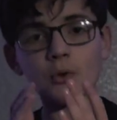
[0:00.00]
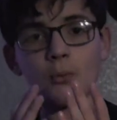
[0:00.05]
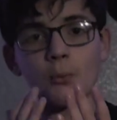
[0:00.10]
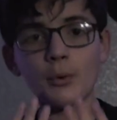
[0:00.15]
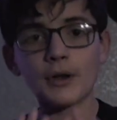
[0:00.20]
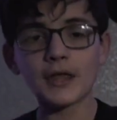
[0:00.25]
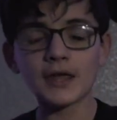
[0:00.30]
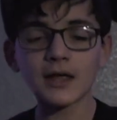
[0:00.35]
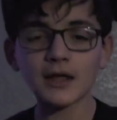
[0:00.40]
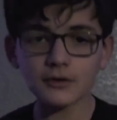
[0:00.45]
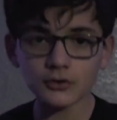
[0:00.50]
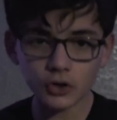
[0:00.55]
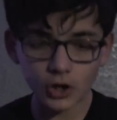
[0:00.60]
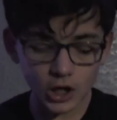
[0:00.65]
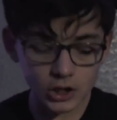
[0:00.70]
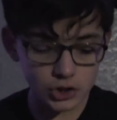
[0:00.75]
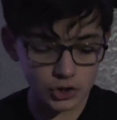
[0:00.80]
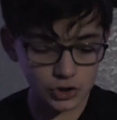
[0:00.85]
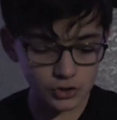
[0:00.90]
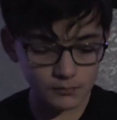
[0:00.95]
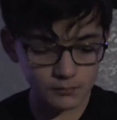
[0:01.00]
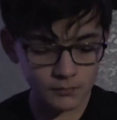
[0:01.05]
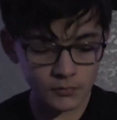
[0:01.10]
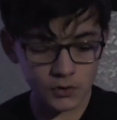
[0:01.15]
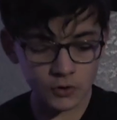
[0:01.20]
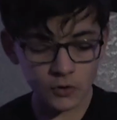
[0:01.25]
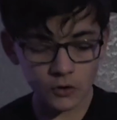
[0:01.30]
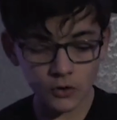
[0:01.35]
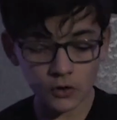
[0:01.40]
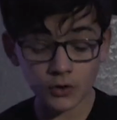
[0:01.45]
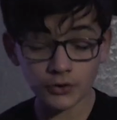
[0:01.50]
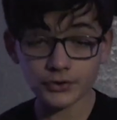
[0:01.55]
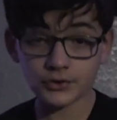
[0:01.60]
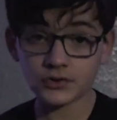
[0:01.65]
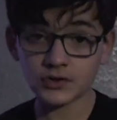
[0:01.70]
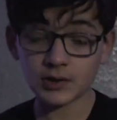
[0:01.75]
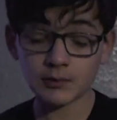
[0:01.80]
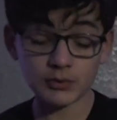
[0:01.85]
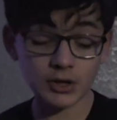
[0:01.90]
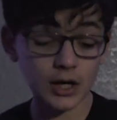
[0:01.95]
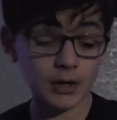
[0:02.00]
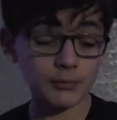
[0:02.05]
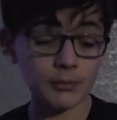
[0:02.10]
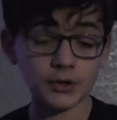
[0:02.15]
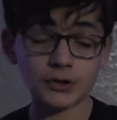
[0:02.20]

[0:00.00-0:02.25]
we can launch them all at the same time.